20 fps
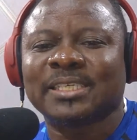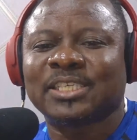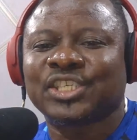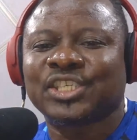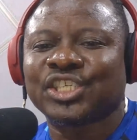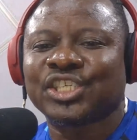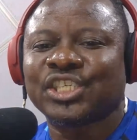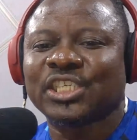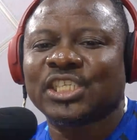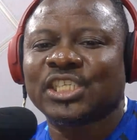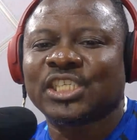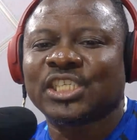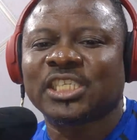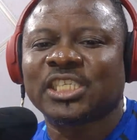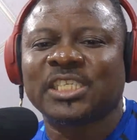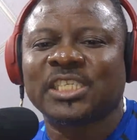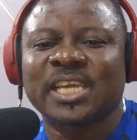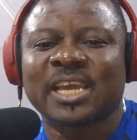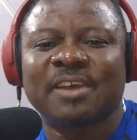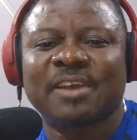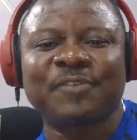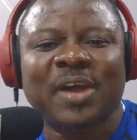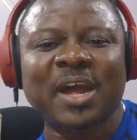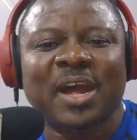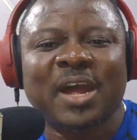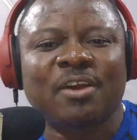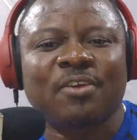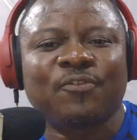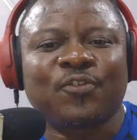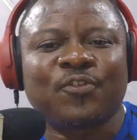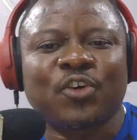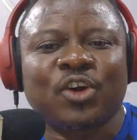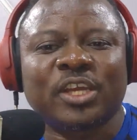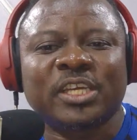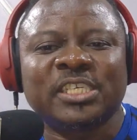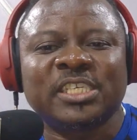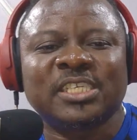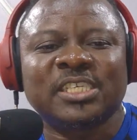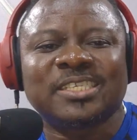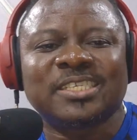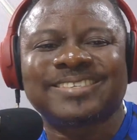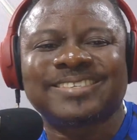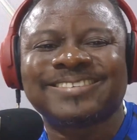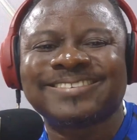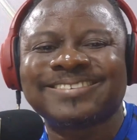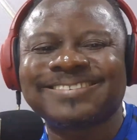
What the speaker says: GCFR, for his